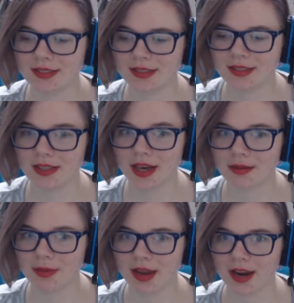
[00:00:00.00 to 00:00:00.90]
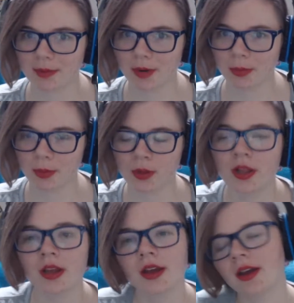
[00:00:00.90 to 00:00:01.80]
dyed my hair purple.
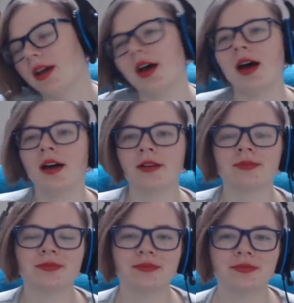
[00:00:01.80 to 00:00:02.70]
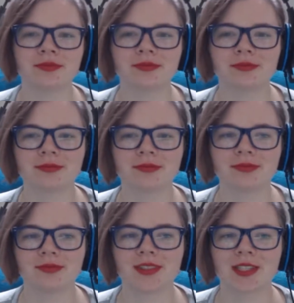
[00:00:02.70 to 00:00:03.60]
Um,
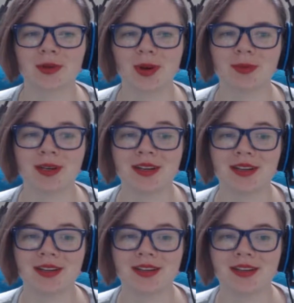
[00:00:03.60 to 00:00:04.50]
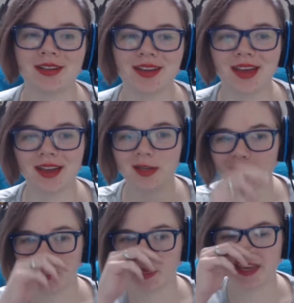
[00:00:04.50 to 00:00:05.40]
so I'm gonna
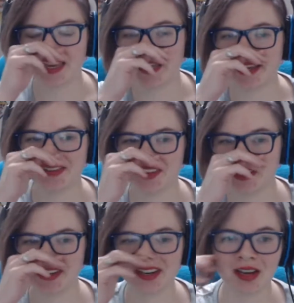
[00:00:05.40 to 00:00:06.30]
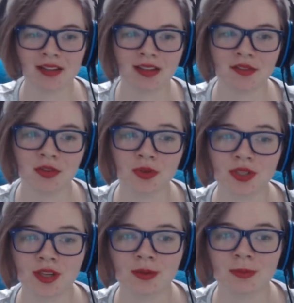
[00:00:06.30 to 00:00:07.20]
kinda hang out here and give you
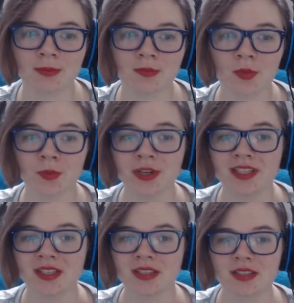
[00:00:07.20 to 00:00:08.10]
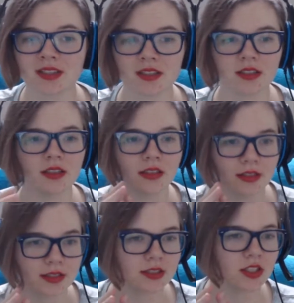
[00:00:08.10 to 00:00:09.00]
some reasons,
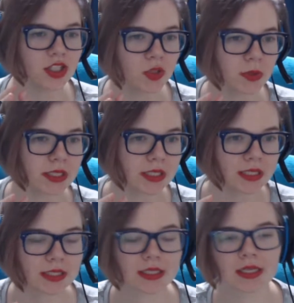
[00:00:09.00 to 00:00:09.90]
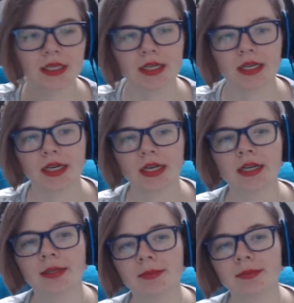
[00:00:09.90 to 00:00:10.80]
excuses,
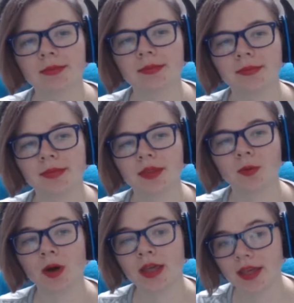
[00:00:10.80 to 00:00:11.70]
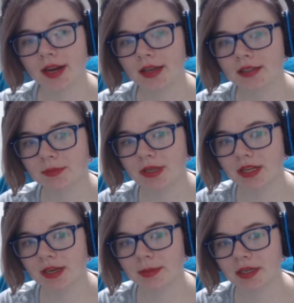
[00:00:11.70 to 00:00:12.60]
um, why that hasn't been
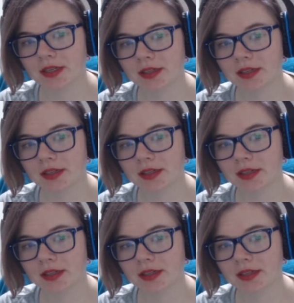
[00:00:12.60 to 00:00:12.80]
happening.